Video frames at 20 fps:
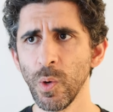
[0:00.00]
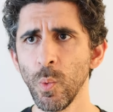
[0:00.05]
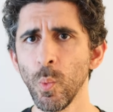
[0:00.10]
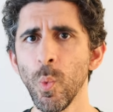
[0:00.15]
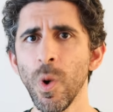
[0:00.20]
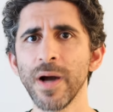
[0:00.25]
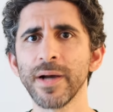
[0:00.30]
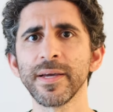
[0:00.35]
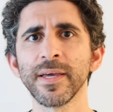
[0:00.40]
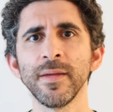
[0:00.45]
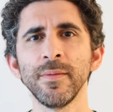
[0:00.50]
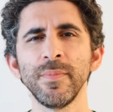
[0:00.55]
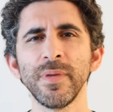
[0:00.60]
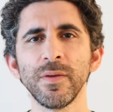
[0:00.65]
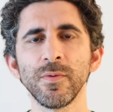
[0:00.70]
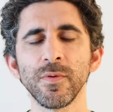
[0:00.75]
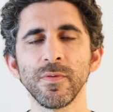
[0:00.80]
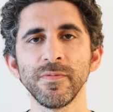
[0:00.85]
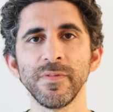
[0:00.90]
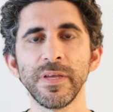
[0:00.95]
what can
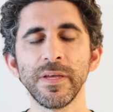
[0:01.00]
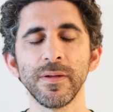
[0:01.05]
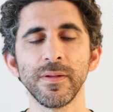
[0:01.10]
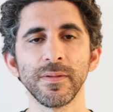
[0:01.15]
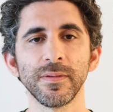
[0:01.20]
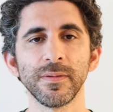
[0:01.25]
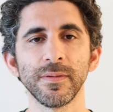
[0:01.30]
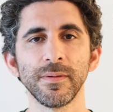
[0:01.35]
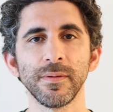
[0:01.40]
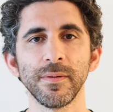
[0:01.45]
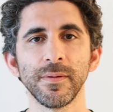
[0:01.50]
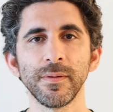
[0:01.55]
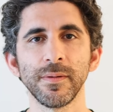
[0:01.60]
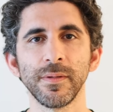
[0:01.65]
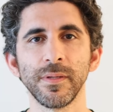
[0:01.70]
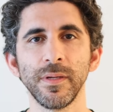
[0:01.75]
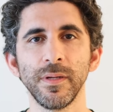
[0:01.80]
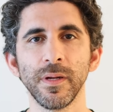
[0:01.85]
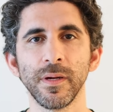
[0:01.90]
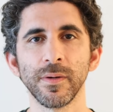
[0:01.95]
be revealed
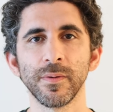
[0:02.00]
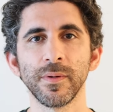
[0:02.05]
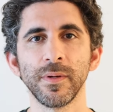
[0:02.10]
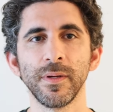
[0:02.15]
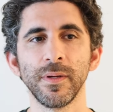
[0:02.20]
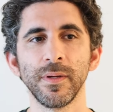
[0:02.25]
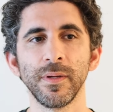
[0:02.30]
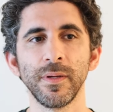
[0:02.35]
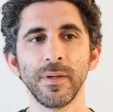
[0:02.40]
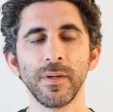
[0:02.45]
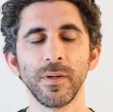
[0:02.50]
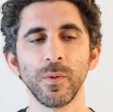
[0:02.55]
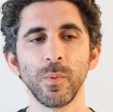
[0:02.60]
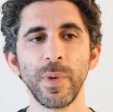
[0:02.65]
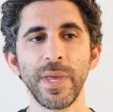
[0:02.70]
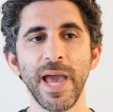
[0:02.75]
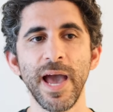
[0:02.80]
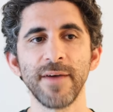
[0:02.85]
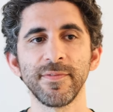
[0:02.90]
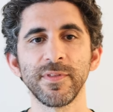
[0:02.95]
you know
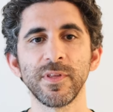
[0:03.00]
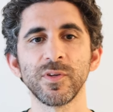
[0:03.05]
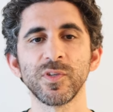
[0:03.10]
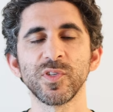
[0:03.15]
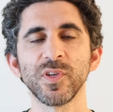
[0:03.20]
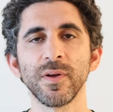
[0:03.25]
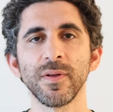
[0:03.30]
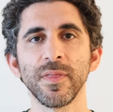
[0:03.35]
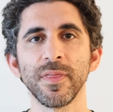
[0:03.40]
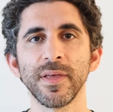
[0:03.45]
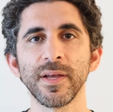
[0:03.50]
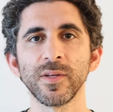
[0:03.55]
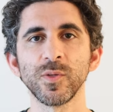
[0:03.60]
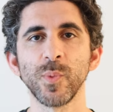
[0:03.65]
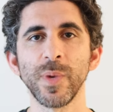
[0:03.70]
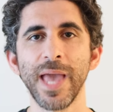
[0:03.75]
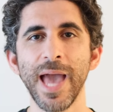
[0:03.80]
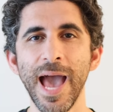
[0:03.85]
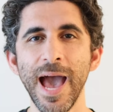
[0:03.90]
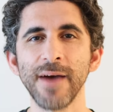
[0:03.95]
we have there's certain things
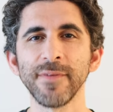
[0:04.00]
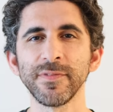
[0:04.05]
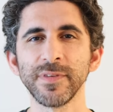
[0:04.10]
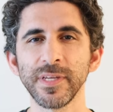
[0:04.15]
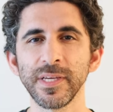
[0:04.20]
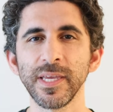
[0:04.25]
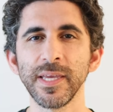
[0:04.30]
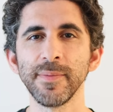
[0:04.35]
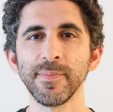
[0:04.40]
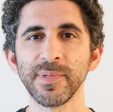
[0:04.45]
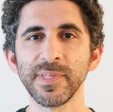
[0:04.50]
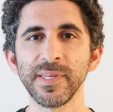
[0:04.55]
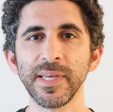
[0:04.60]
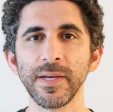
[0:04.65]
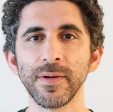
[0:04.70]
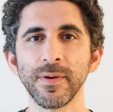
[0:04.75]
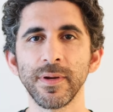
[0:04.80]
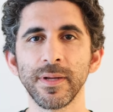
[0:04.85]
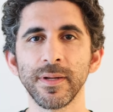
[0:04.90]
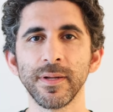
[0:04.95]
we have to keep
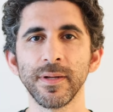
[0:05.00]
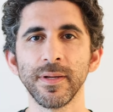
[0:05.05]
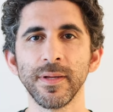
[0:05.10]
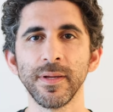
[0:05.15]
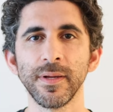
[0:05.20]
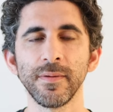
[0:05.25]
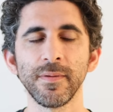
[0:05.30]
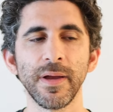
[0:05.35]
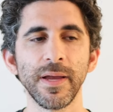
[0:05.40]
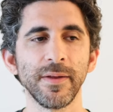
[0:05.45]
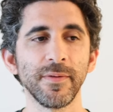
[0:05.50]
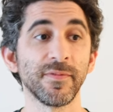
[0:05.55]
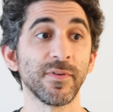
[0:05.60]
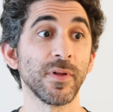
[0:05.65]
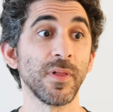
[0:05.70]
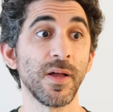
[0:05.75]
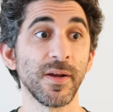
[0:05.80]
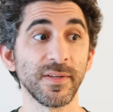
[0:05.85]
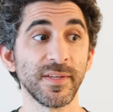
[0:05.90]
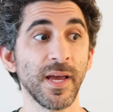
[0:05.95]
secret right for
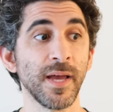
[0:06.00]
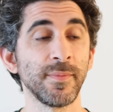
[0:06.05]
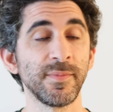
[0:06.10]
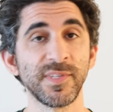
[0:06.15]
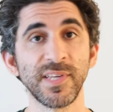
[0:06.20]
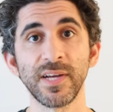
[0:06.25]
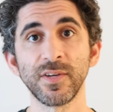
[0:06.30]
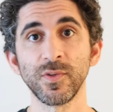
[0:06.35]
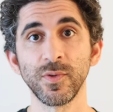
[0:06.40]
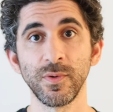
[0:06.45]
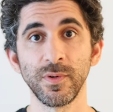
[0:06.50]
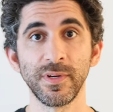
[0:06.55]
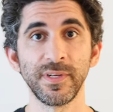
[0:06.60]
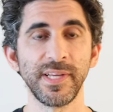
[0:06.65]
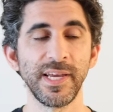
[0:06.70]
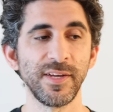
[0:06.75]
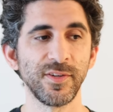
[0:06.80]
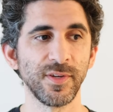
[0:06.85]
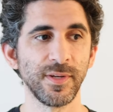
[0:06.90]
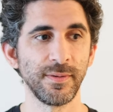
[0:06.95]
a long time sexual
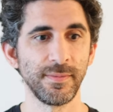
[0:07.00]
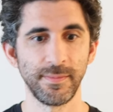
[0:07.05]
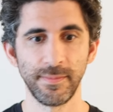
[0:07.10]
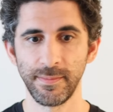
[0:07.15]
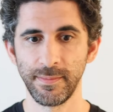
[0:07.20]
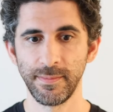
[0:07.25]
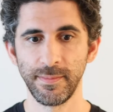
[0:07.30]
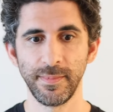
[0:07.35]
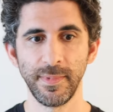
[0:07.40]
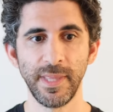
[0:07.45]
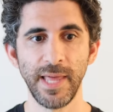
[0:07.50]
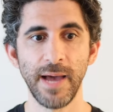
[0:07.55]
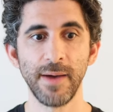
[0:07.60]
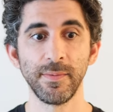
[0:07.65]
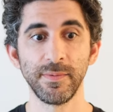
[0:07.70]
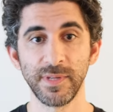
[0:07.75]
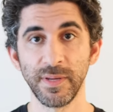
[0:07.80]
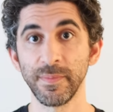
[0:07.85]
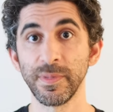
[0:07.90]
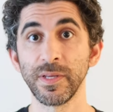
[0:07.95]
orientation
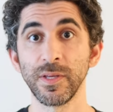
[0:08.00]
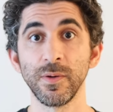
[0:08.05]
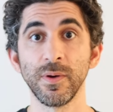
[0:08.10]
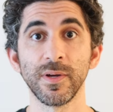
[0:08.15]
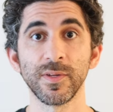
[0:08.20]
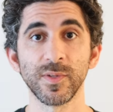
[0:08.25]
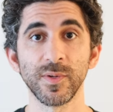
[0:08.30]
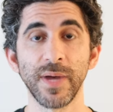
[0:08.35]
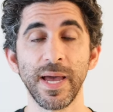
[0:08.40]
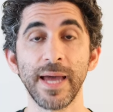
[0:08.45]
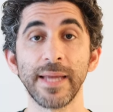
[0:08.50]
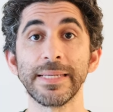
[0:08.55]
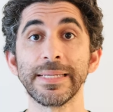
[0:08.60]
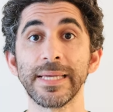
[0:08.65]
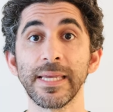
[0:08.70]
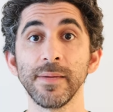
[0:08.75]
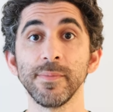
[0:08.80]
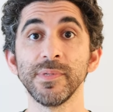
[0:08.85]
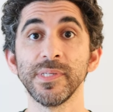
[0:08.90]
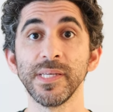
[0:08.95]
that's something you also had to
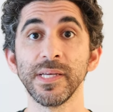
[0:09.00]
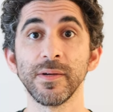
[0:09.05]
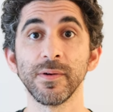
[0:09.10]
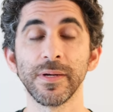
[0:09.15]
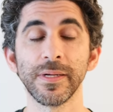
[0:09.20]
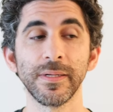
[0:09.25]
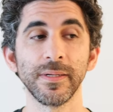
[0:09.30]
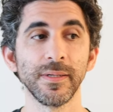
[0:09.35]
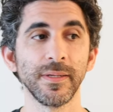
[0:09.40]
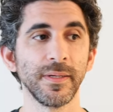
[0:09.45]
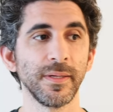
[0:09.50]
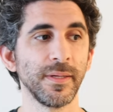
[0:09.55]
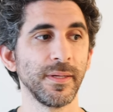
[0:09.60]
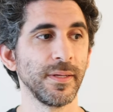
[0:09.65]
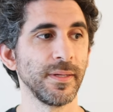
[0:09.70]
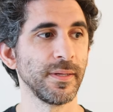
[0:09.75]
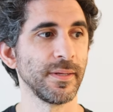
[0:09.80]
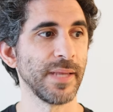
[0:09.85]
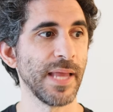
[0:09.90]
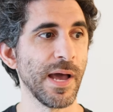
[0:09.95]
keep secret
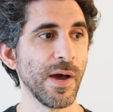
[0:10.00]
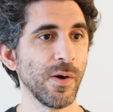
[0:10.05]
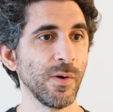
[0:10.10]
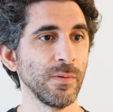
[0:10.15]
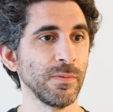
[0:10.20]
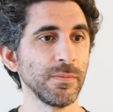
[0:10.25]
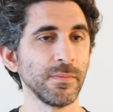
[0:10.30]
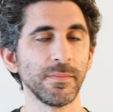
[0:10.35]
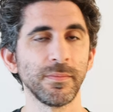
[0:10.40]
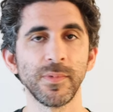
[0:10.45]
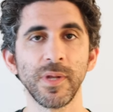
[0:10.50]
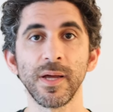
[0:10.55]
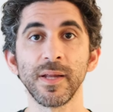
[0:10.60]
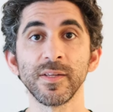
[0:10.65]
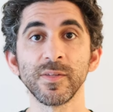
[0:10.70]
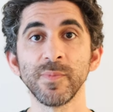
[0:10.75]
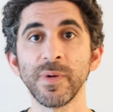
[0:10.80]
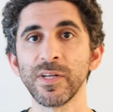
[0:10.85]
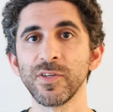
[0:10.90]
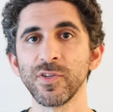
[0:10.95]
now not
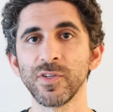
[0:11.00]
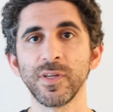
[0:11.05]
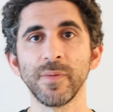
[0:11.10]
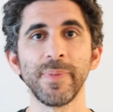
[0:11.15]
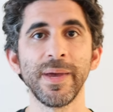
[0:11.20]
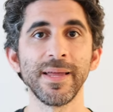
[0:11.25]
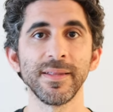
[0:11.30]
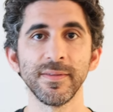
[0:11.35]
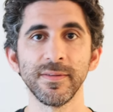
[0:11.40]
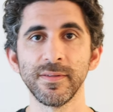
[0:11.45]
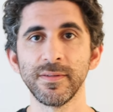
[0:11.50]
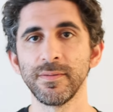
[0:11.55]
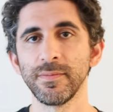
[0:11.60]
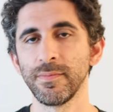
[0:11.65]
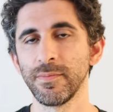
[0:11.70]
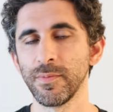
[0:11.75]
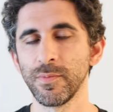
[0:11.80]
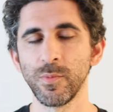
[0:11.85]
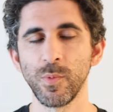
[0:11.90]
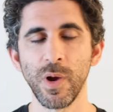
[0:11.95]
as much depends
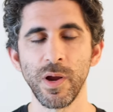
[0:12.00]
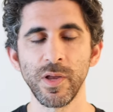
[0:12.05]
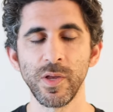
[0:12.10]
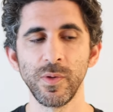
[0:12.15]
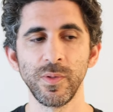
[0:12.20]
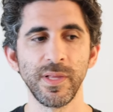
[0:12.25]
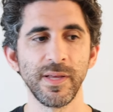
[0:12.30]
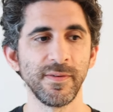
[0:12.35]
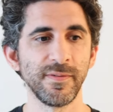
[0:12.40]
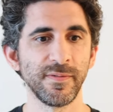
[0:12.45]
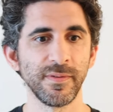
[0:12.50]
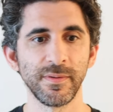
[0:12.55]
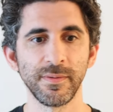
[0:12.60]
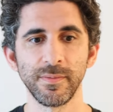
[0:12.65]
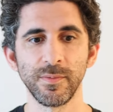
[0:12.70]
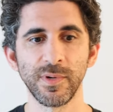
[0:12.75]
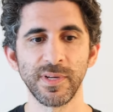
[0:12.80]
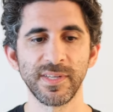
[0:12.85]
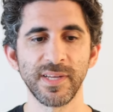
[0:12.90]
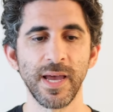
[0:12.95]
where you live
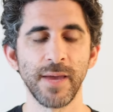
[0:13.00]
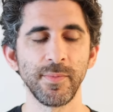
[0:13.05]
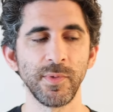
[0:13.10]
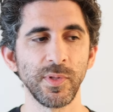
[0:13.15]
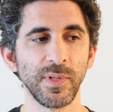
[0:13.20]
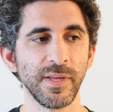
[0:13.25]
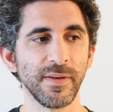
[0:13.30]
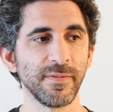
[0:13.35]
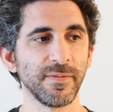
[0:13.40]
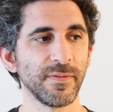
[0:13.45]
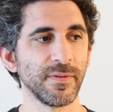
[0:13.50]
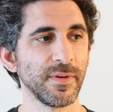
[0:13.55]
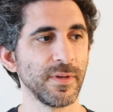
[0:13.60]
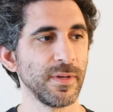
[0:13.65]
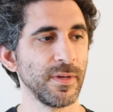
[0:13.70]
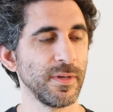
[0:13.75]
and what time you live